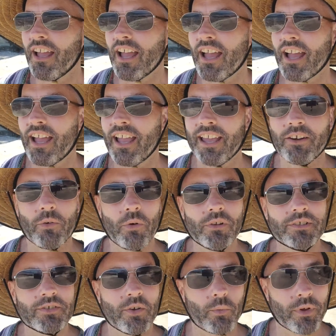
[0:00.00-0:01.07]
and
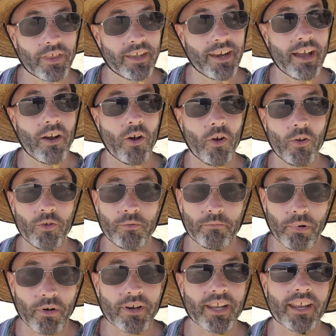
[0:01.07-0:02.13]
also within our own
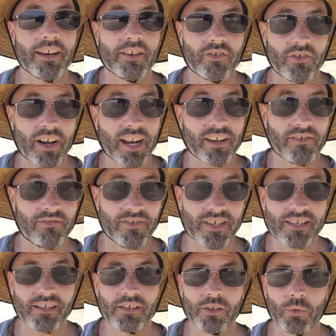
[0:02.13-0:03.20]
body in direct
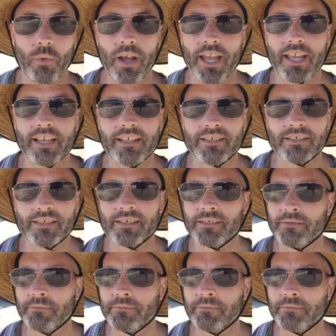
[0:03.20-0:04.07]
physical ways,